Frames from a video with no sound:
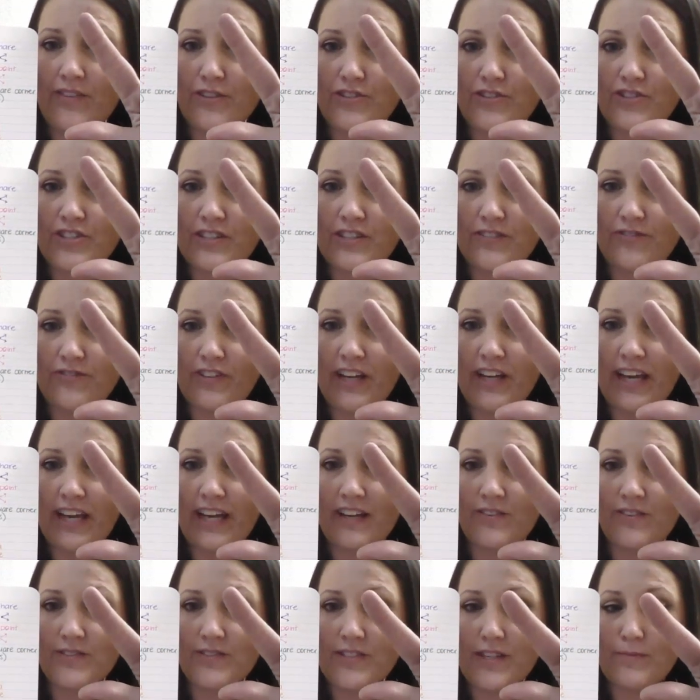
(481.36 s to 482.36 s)
there's different
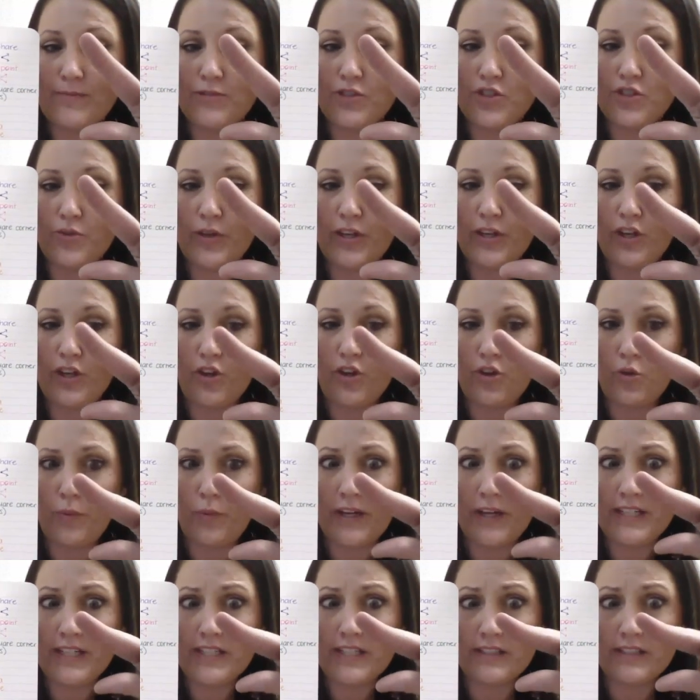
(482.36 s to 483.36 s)
angles I'm doing all the
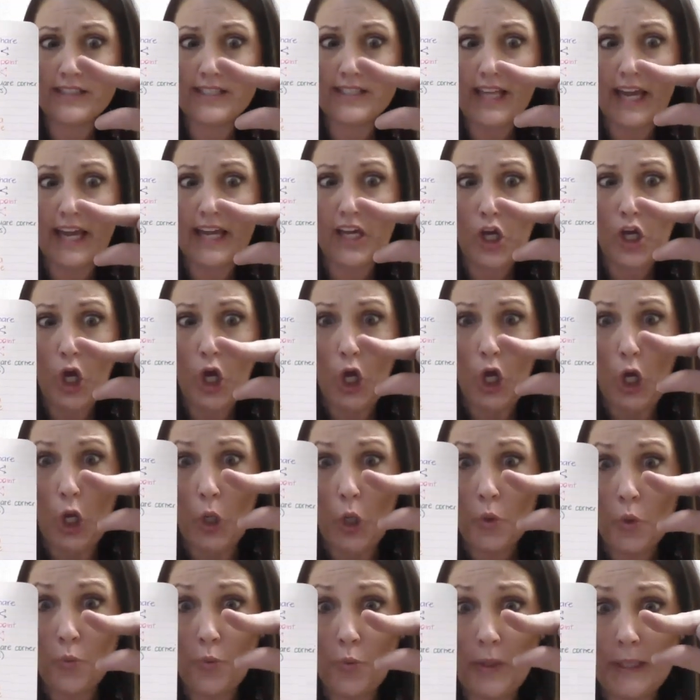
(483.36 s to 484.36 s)
way till it's like
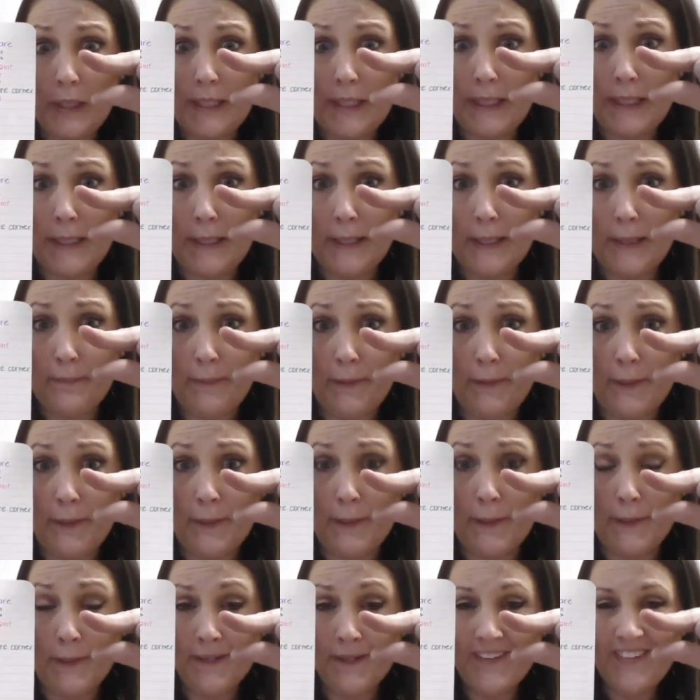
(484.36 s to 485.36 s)
really itty
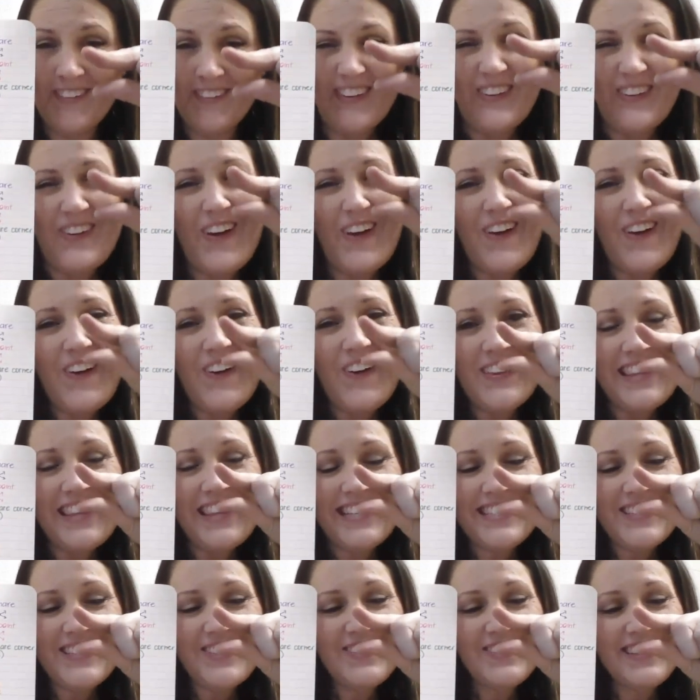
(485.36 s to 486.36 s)
bitty? Oh,
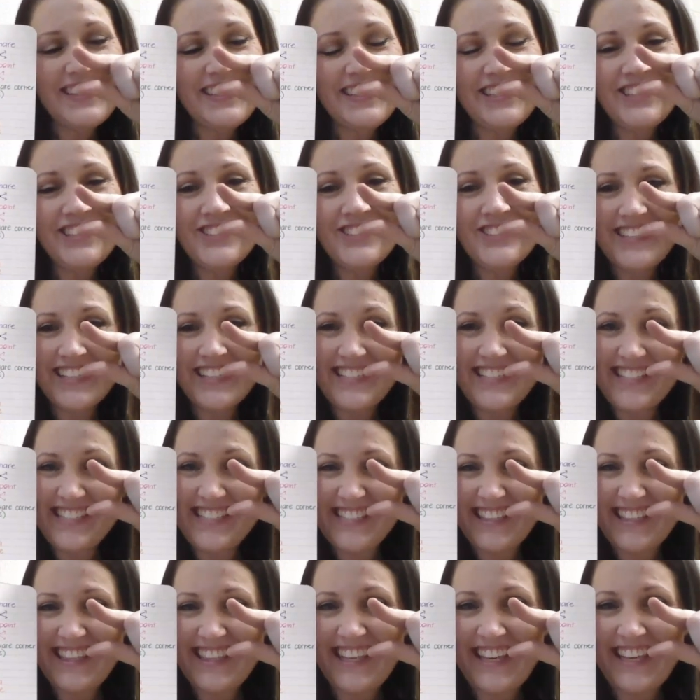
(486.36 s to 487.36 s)
that's cute because
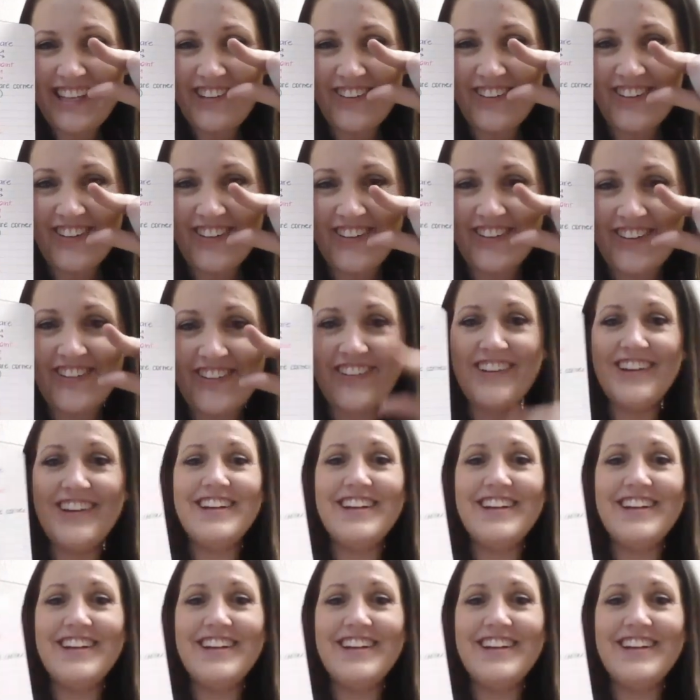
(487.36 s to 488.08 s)
it's little.